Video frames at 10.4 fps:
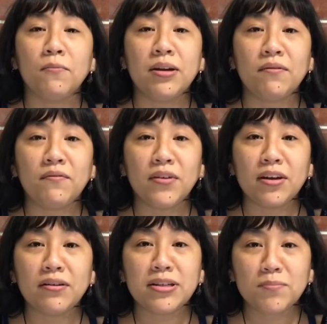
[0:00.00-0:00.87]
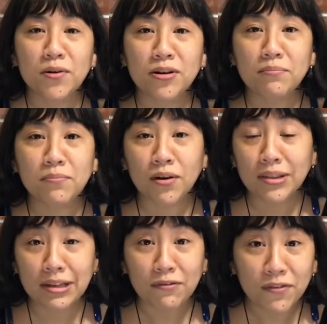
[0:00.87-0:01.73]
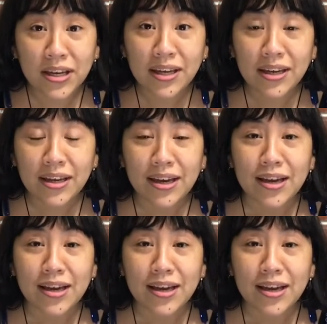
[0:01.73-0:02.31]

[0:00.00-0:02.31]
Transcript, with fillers: with a very very small monthly fee.